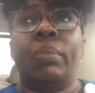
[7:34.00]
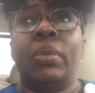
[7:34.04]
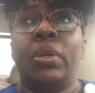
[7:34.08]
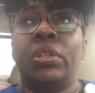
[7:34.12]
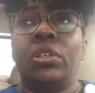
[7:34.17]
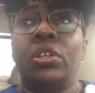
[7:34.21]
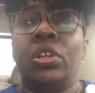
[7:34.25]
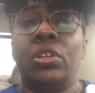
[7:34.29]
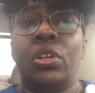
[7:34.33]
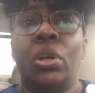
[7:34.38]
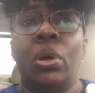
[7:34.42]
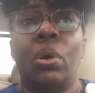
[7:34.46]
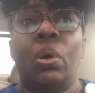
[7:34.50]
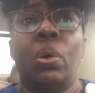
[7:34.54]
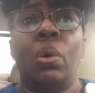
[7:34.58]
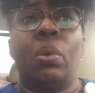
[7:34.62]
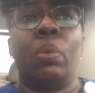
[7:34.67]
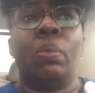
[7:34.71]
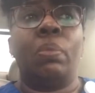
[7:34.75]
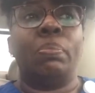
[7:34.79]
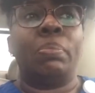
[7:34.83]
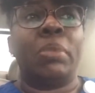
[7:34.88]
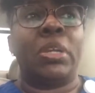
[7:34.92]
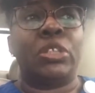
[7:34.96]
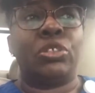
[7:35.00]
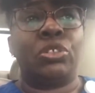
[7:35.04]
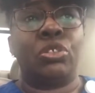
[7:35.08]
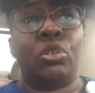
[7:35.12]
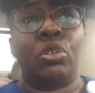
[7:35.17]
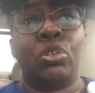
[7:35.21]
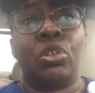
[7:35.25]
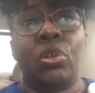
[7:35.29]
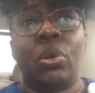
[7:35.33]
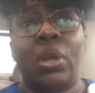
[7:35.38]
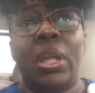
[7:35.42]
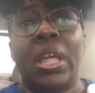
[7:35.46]
You know, make
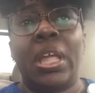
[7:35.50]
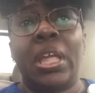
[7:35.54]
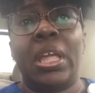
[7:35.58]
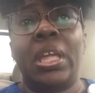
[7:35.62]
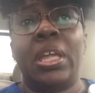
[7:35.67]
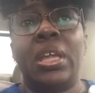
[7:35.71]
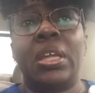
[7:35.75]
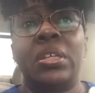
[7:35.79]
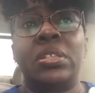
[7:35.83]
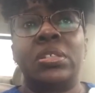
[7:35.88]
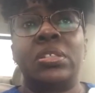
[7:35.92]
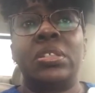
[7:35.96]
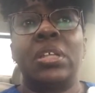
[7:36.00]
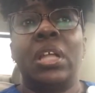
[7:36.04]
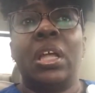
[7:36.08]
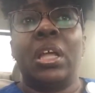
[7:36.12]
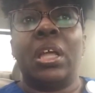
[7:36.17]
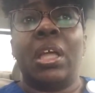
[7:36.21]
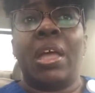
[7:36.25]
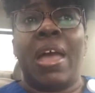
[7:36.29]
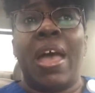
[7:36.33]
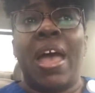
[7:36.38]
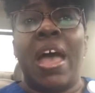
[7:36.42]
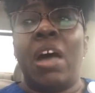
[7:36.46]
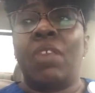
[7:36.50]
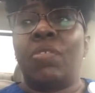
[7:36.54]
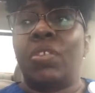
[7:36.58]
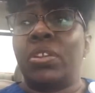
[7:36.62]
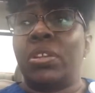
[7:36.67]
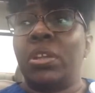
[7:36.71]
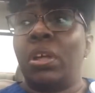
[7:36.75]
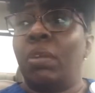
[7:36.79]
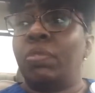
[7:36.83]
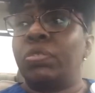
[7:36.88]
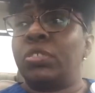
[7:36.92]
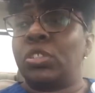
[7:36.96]
sure your hands have
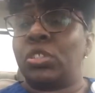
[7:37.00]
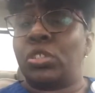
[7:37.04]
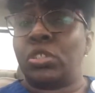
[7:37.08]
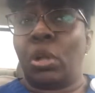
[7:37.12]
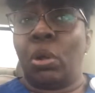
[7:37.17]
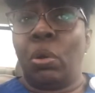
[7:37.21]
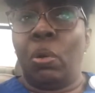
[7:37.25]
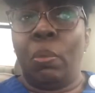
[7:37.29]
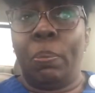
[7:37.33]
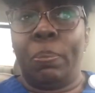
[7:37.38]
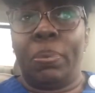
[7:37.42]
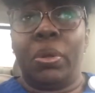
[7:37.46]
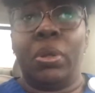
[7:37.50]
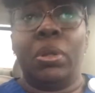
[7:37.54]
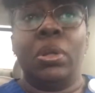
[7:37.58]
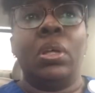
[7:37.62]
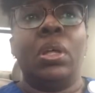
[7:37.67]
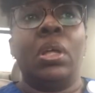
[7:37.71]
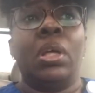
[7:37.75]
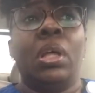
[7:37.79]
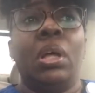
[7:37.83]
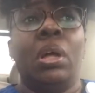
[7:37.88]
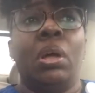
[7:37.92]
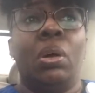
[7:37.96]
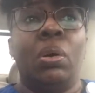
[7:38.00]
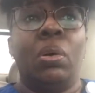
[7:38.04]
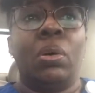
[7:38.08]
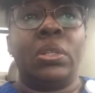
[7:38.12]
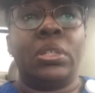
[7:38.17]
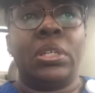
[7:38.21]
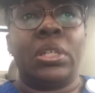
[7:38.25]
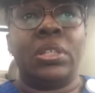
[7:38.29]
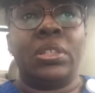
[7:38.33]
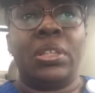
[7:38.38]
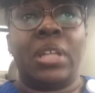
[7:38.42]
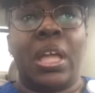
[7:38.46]
enough soap
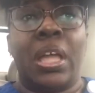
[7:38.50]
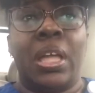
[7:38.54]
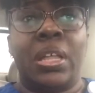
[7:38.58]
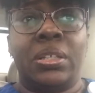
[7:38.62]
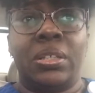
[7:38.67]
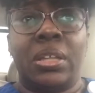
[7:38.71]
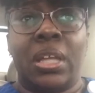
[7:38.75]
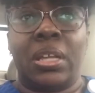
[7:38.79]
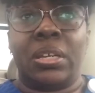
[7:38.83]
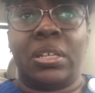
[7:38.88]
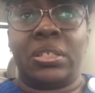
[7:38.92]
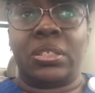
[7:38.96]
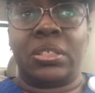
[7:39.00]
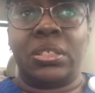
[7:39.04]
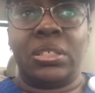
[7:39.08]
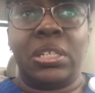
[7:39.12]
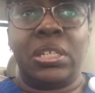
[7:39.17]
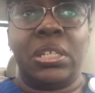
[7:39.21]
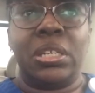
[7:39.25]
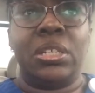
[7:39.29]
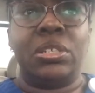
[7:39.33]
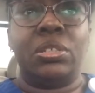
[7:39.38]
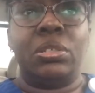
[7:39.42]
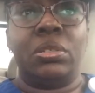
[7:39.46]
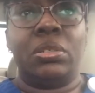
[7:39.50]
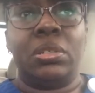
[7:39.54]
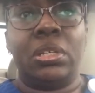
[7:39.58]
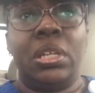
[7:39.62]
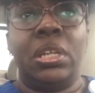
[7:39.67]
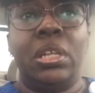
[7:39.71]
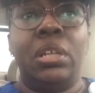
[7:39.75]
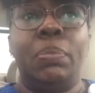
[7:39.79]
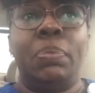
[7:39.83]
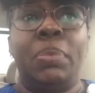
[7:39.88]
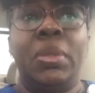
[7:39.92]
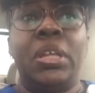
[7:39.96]
on it that is need
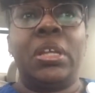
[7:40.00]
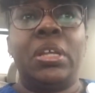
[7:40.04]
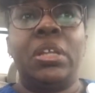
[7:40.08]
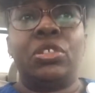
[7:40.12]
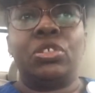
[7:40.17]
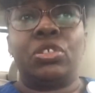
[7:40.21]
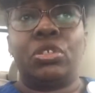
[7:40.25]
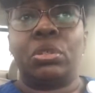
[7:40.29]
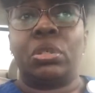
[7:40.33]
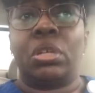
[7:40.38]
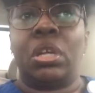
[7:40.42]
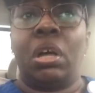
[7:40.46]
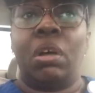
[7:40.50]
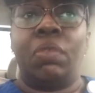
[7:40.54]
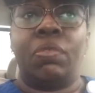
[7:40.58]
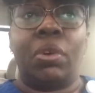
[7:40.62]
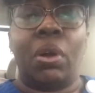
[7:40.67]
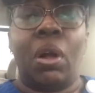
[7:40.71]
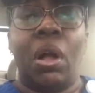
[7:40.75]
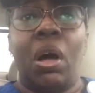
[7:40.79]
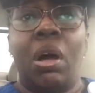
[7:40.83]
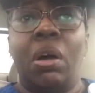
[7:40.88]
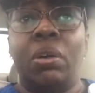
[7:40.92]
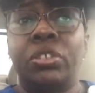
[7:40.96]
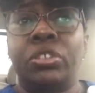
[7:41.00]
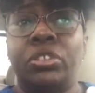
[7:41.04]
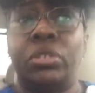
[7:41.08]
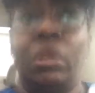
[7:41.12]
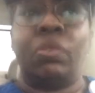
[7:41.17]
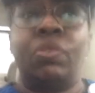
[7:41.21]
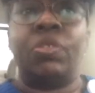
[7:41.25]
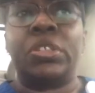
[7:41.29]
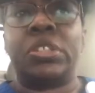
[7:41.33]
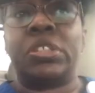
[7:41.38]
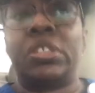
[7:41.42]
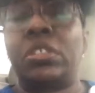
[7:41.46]
be to cover all
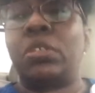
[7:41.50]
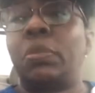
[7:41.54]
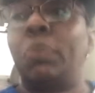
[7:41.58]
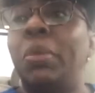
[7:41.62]
surfaces.